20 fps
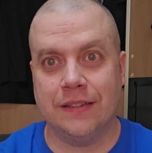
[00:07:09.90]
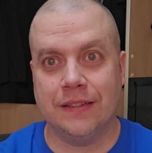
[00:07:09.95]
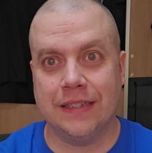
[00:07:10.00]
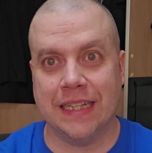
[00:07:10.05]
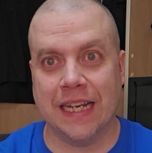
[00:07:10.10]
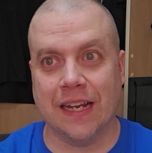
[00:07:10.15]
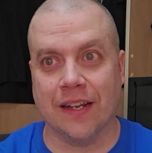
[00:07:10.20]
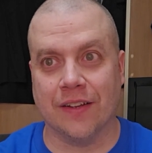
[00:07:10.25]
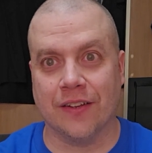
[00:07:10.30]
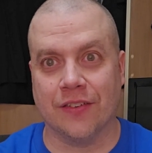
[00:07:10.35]

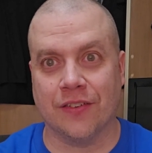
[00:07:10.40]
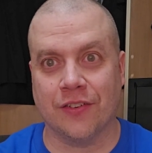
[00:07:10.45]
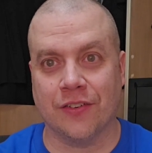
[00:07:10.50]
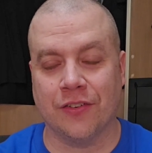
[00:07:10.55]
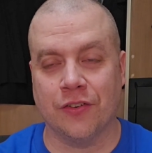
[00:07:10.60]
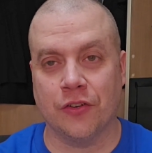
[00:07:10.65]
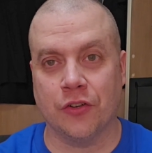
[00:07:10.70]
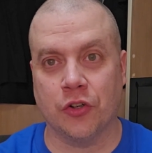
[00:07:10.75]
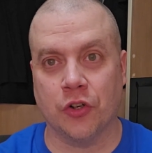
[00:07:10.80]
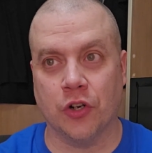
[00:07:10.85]
Yeah, this
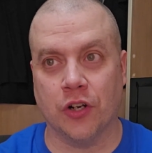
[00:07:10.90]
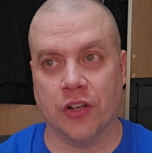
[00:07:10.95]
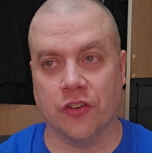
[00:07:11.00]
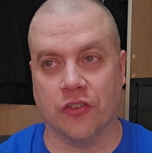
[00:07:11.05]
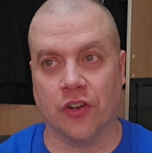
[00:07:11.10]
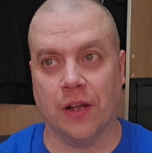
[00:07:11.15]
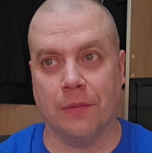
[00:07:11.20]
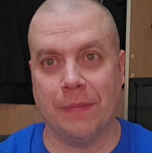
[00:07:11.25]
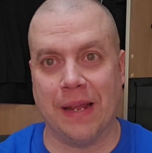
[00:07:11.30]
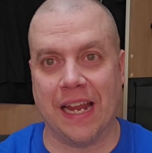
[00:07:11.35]
isn't good. It's
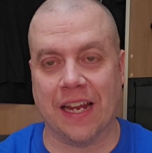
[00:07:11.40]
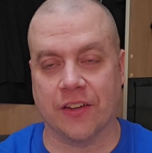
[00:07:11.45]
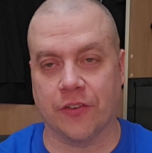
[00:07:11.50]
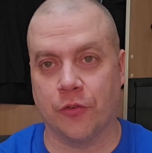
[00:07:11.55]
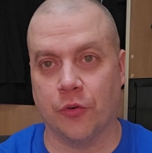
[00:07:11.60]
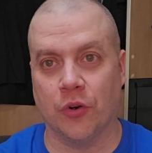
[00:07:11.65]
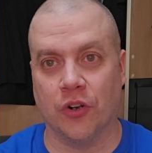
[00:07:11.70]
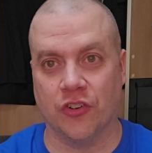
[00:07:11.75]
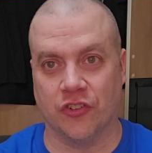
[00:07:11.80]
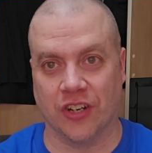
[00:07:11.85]
on Max if
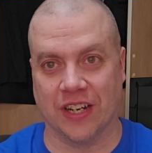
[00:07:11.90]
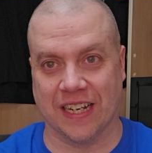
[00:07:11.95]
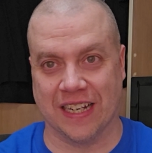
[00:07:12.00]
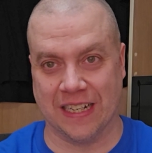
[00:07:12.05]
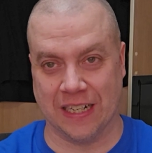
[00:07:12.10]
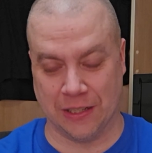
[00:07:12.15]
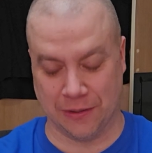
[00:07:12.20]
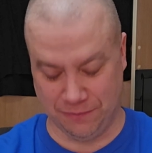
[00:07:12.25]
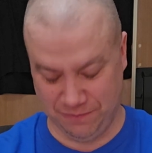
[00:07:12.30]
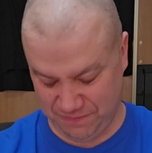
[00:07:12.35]
you want to check it
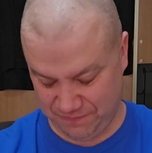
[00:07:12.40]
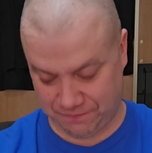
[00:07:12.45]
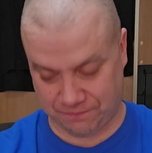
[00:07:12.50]
out.